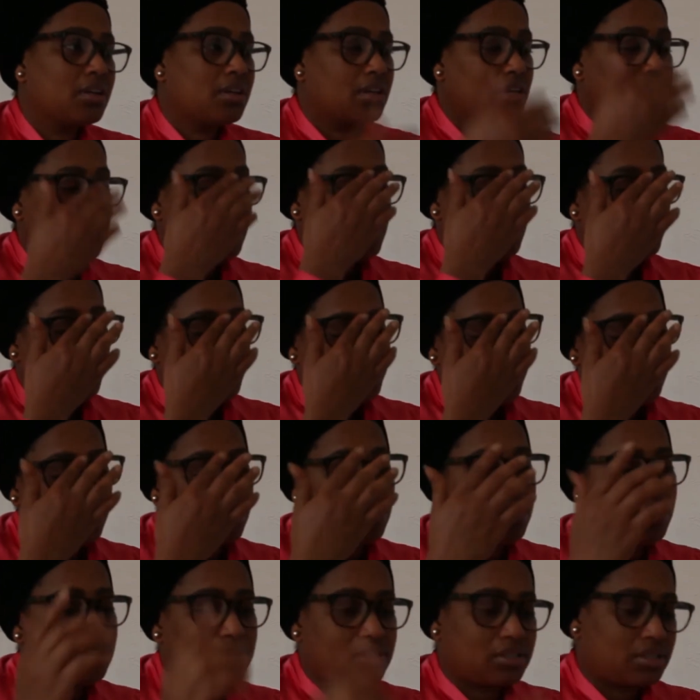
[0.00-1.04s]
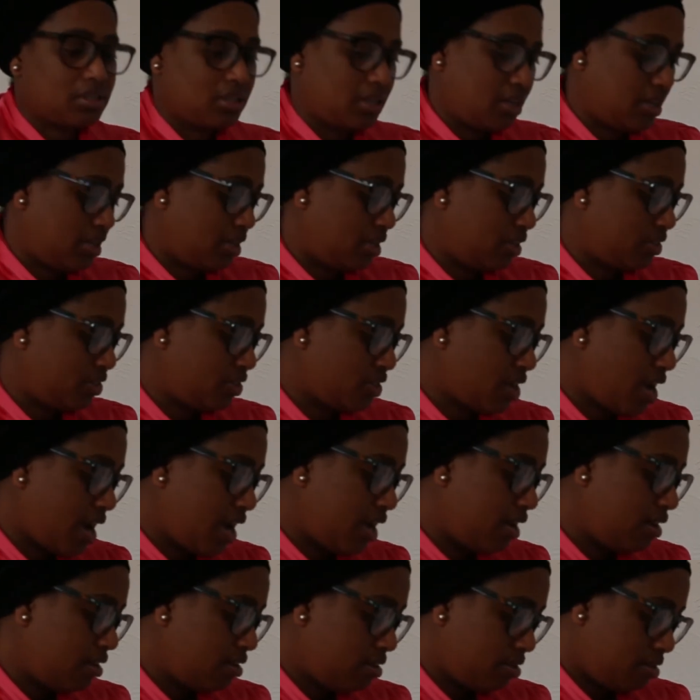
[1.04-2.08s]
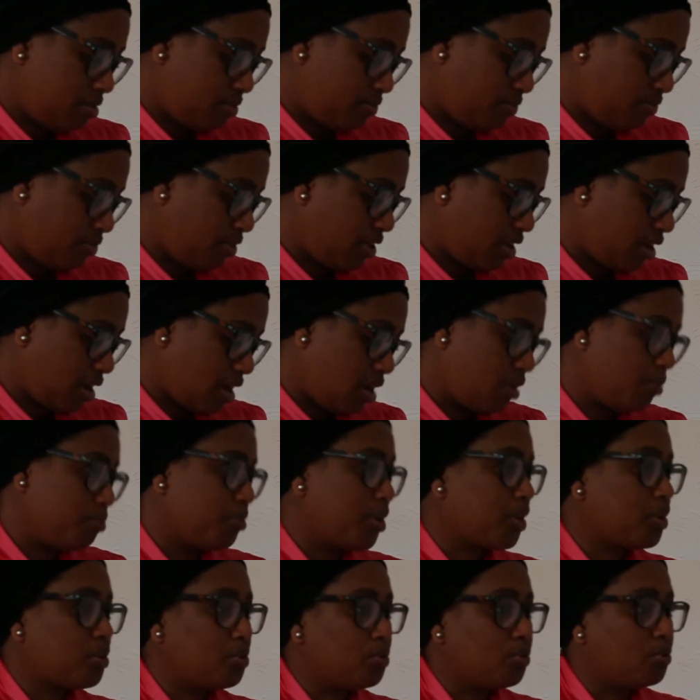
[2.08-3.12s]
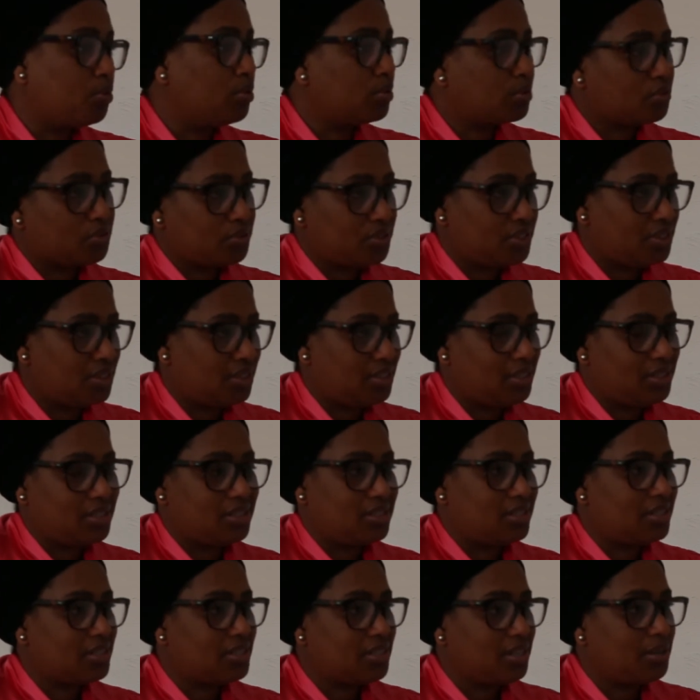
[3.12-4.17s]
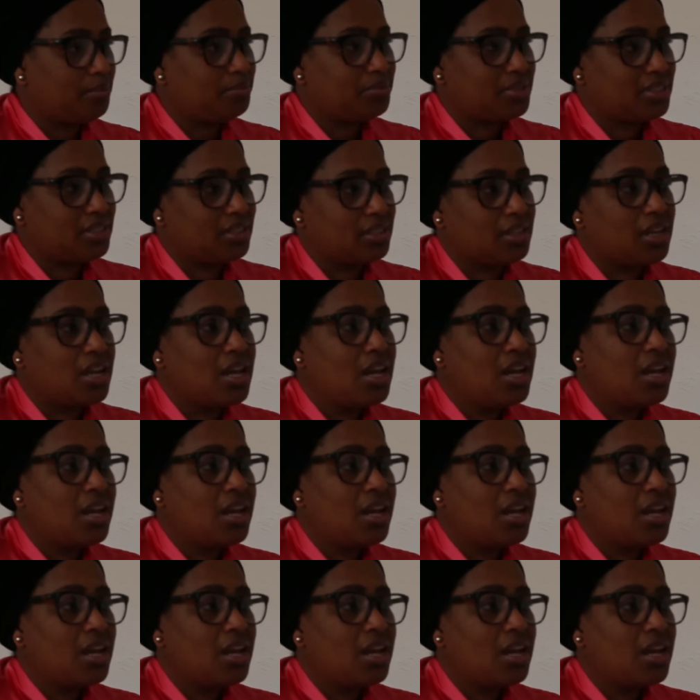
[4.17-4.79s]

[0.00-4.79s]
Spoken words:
Here, when you cut a child a finger, make you go to jail. It's the same thing.